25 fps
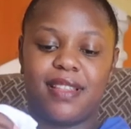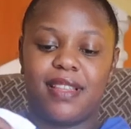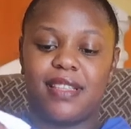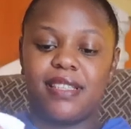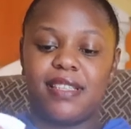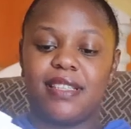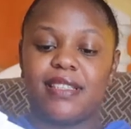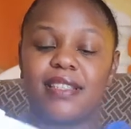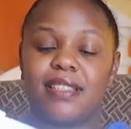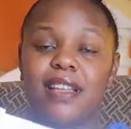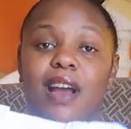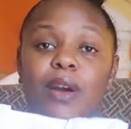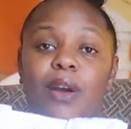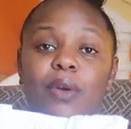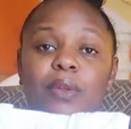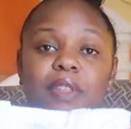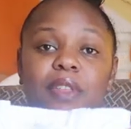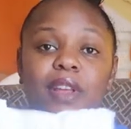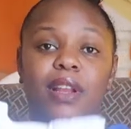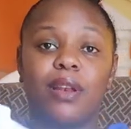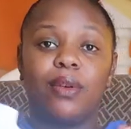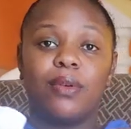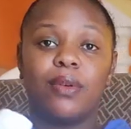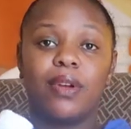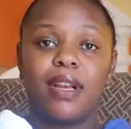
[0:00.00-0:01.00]
This is how
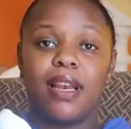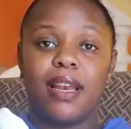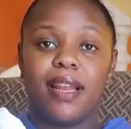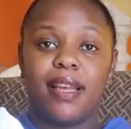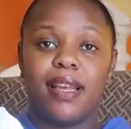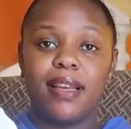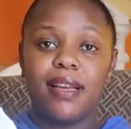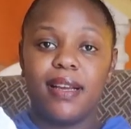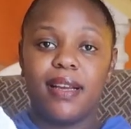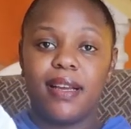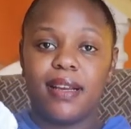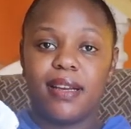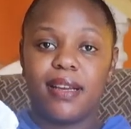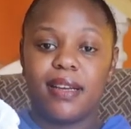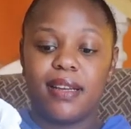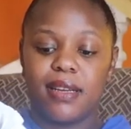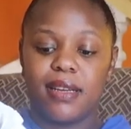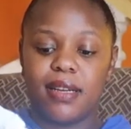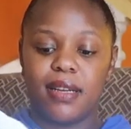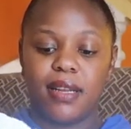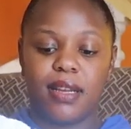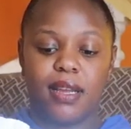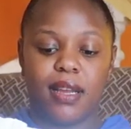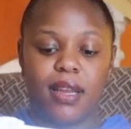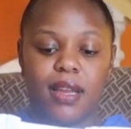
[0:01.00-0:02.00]
they look like.
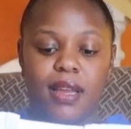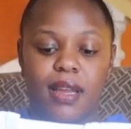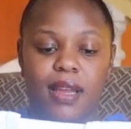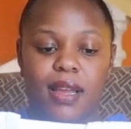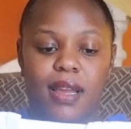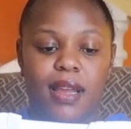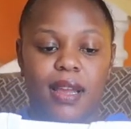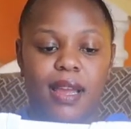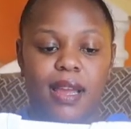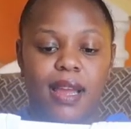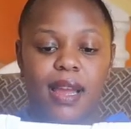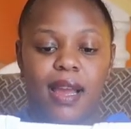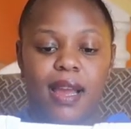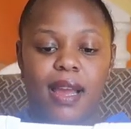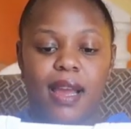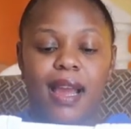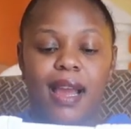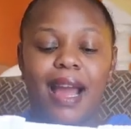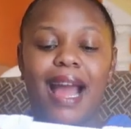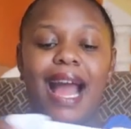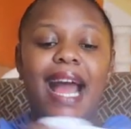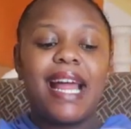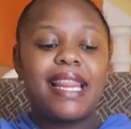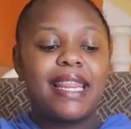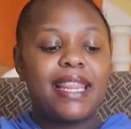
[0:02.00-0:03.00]

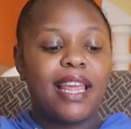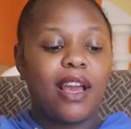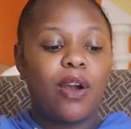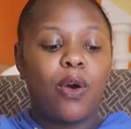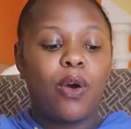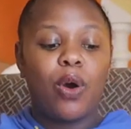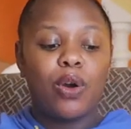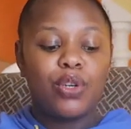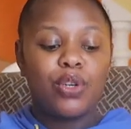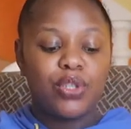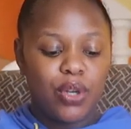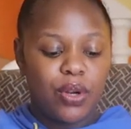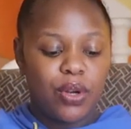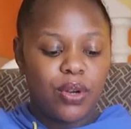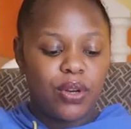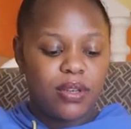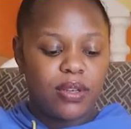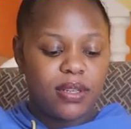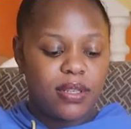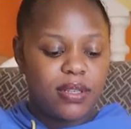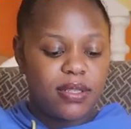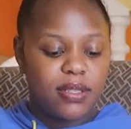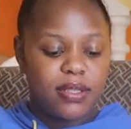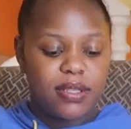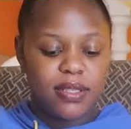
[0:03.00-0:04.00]
And the
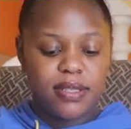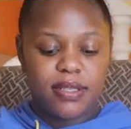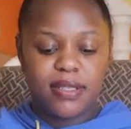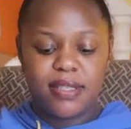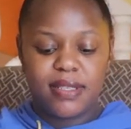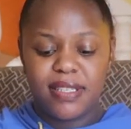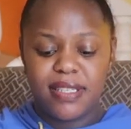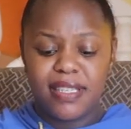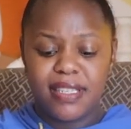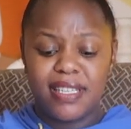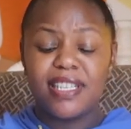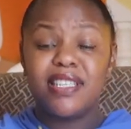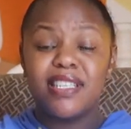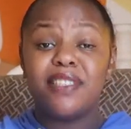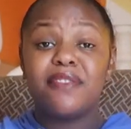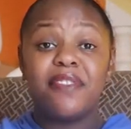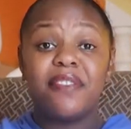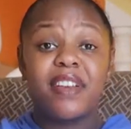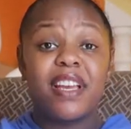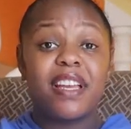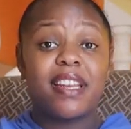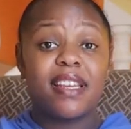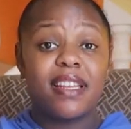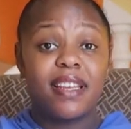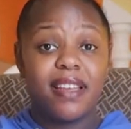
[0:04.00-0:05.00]
cotton is
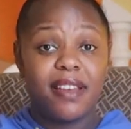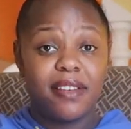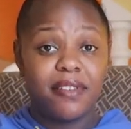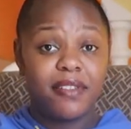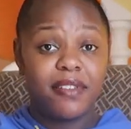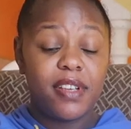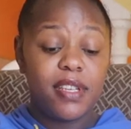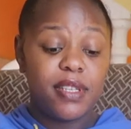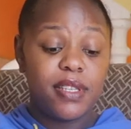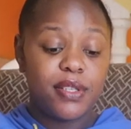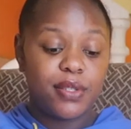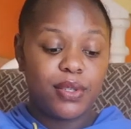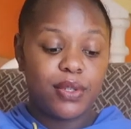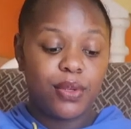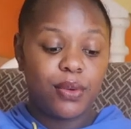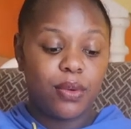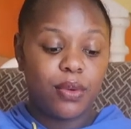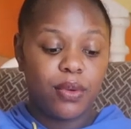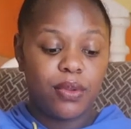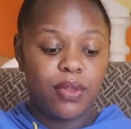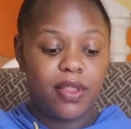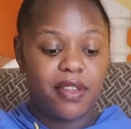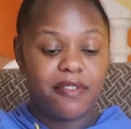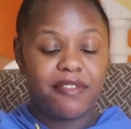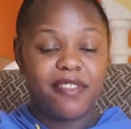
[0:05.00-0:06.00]
very heavy,
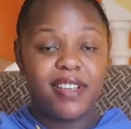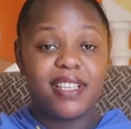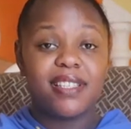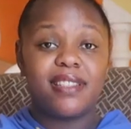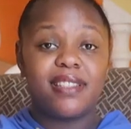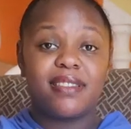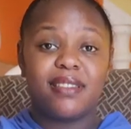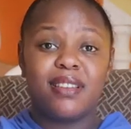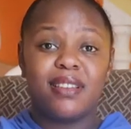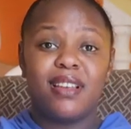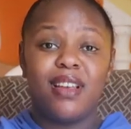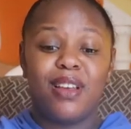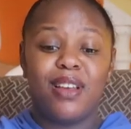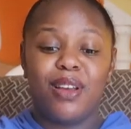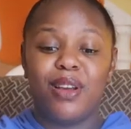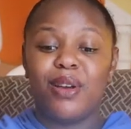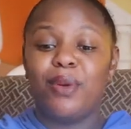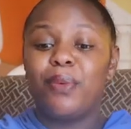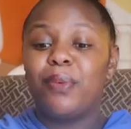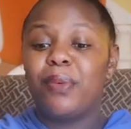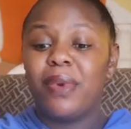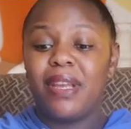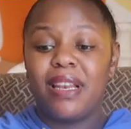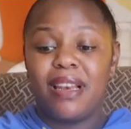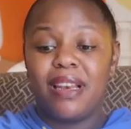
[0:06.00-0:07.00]
so the vests
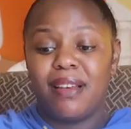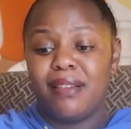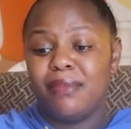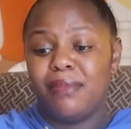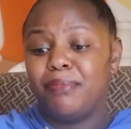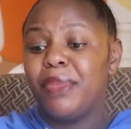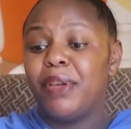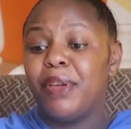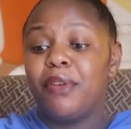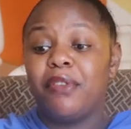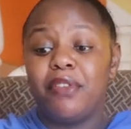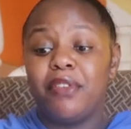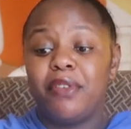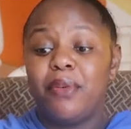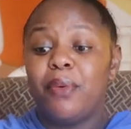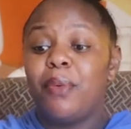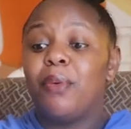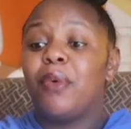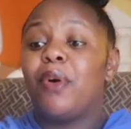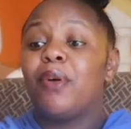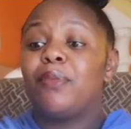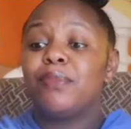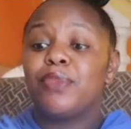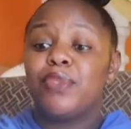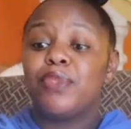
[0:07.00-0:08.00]
will be
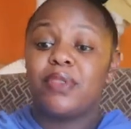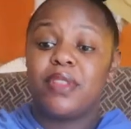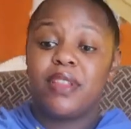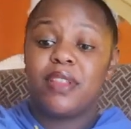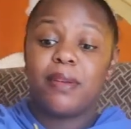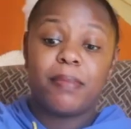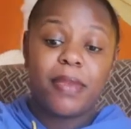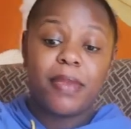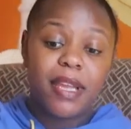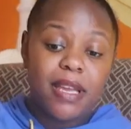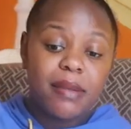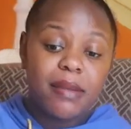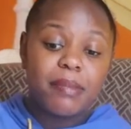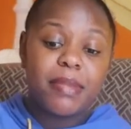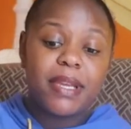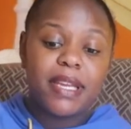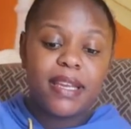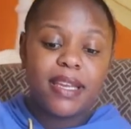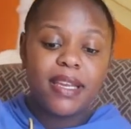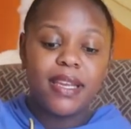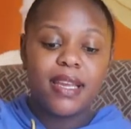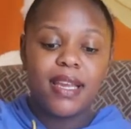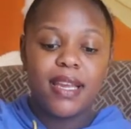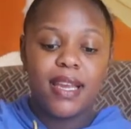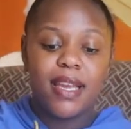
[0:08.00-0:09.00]
warm to the
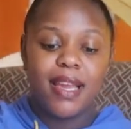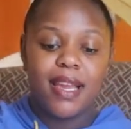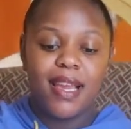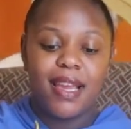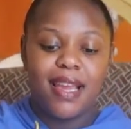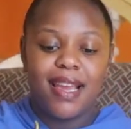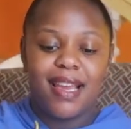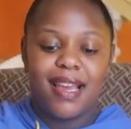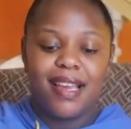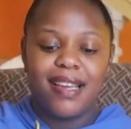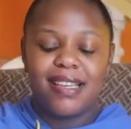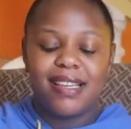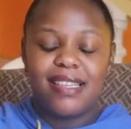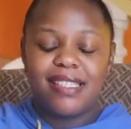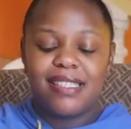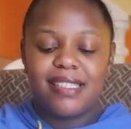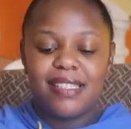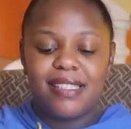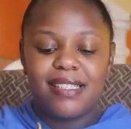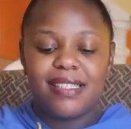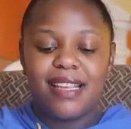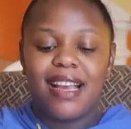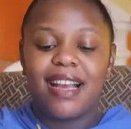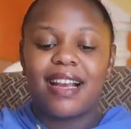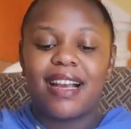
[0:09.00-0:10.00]
baby. It
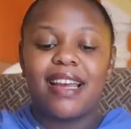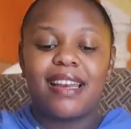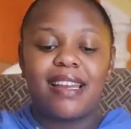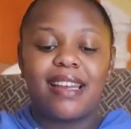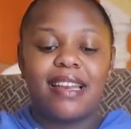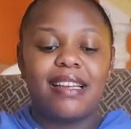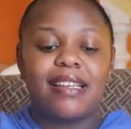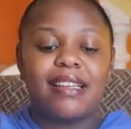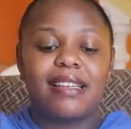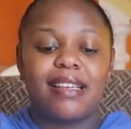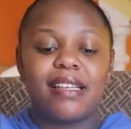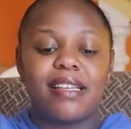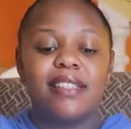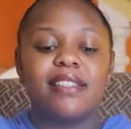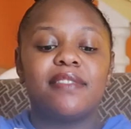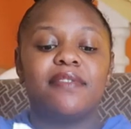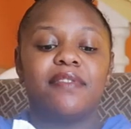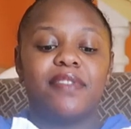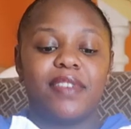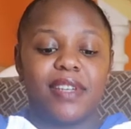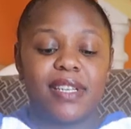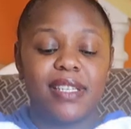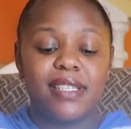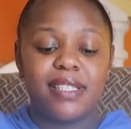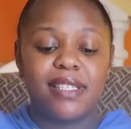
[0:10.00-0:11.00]
is like a really nice
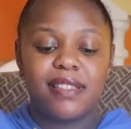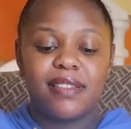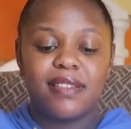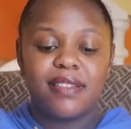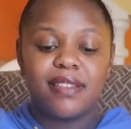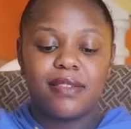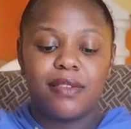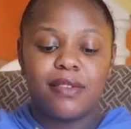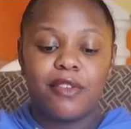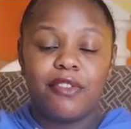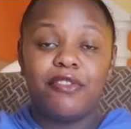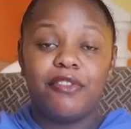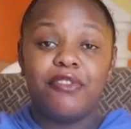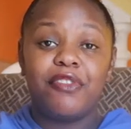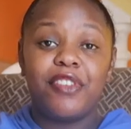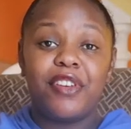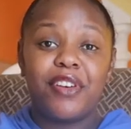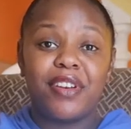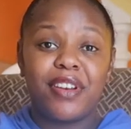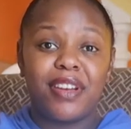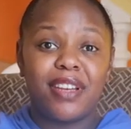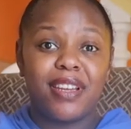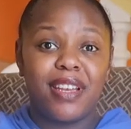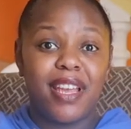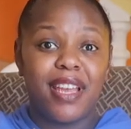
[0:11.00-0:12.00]
vest,
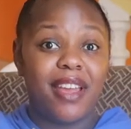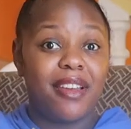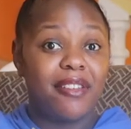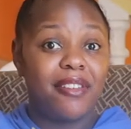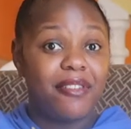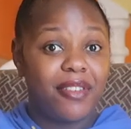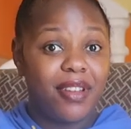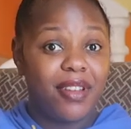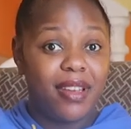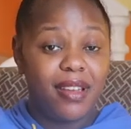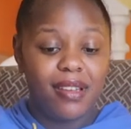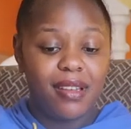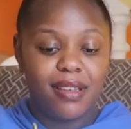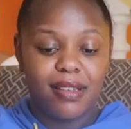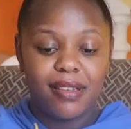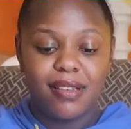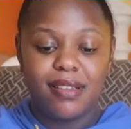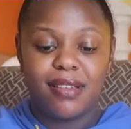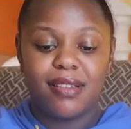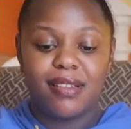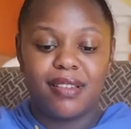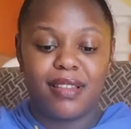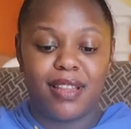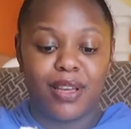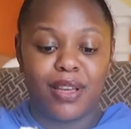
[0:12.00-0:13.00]
very heavy.
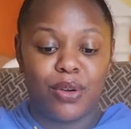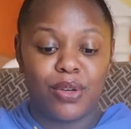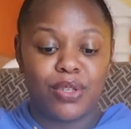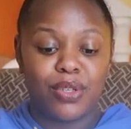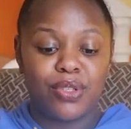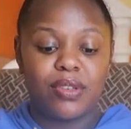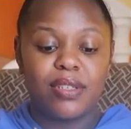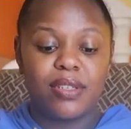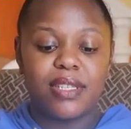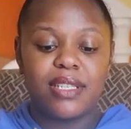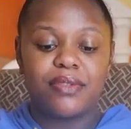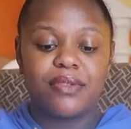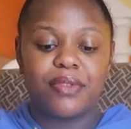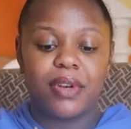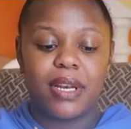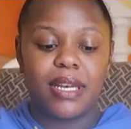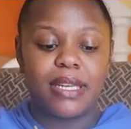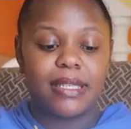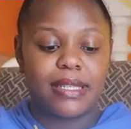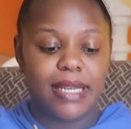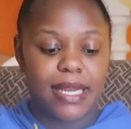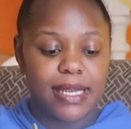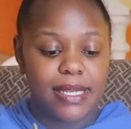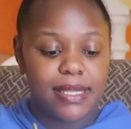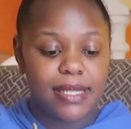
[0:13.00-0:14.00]
The cotton is
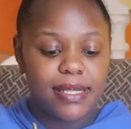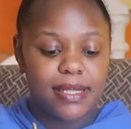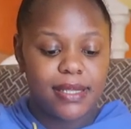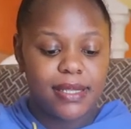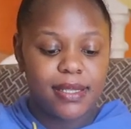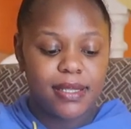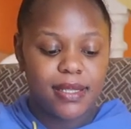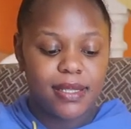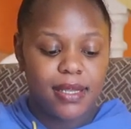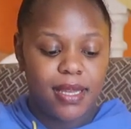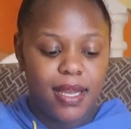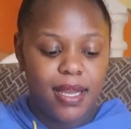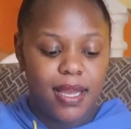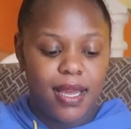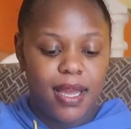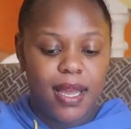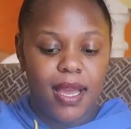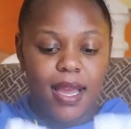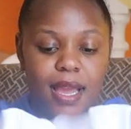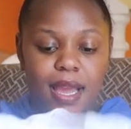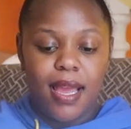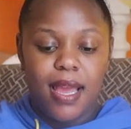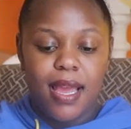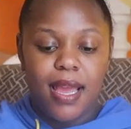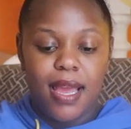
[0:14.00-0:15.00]
really nice.
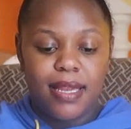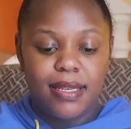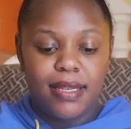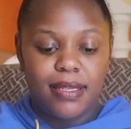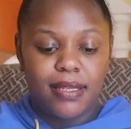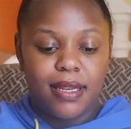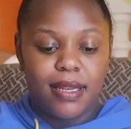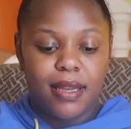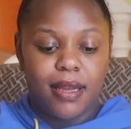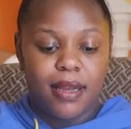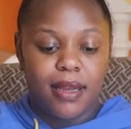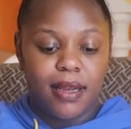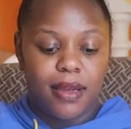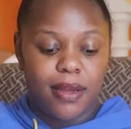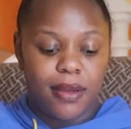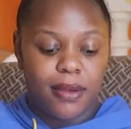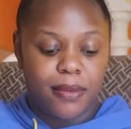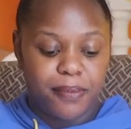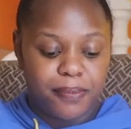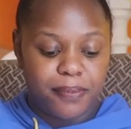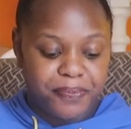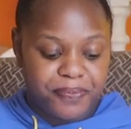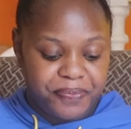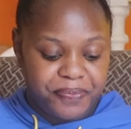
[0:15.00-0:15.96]
And I